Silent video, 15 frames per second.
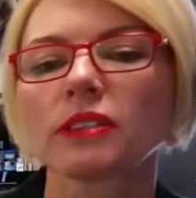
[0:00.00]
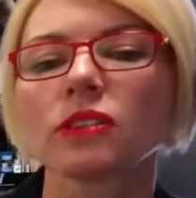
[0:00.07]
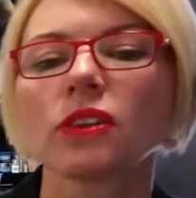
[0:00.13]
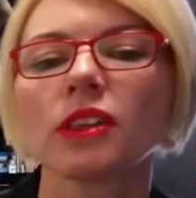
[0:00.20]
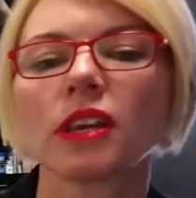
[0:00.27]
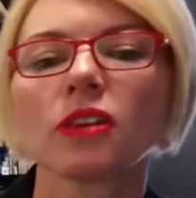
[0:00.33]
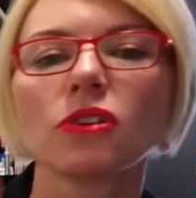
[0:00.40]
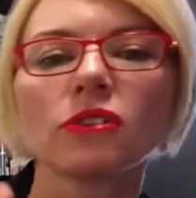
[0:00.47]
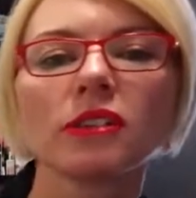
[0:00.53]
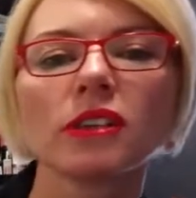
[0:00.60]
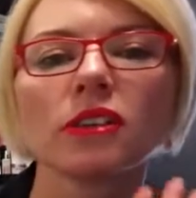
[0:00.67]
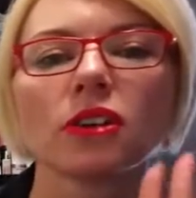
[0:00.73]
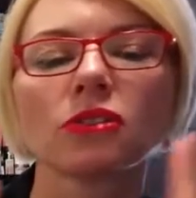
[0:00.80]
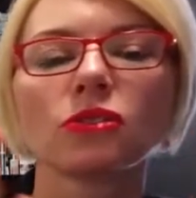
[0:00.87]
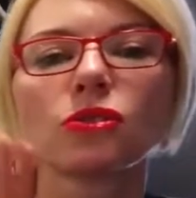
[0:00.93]
So they're using
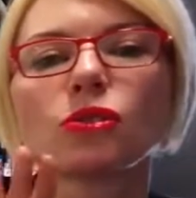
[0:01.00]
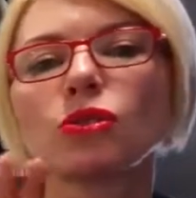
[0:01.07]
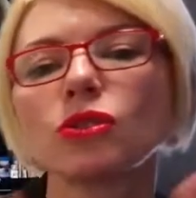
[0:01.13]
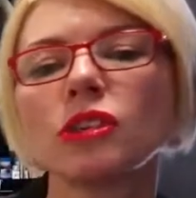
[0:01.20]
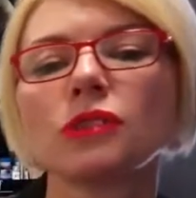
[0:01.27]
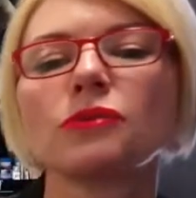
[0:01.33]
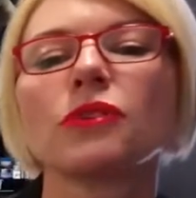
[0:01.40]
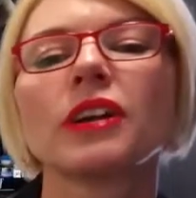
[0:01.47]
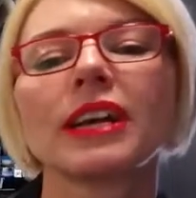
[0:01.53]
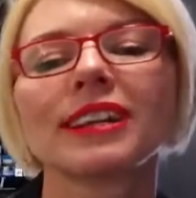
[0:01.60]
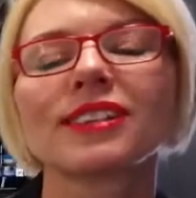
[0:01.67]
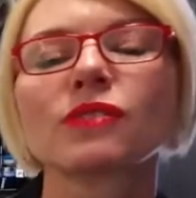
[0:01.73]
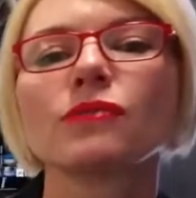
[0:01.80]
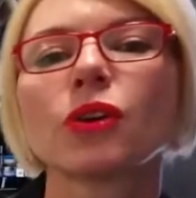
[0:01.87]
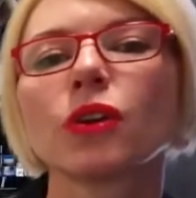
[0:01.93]
those 2 different
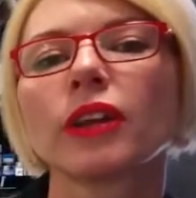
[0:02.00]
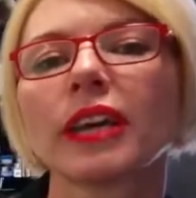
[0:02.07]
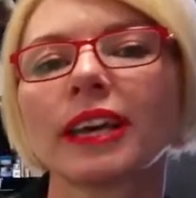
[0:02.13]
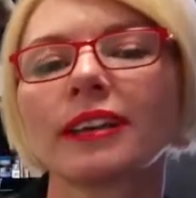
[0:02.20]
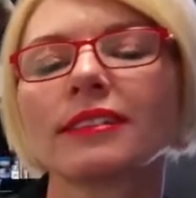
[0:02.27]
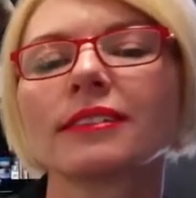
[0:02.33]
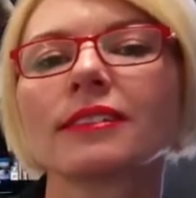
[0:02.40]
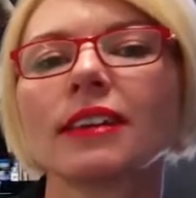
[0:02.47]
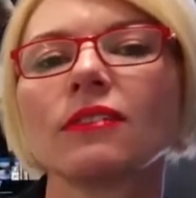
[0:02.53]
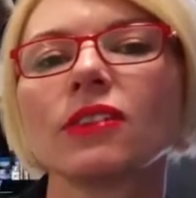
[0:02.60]
exfoliants,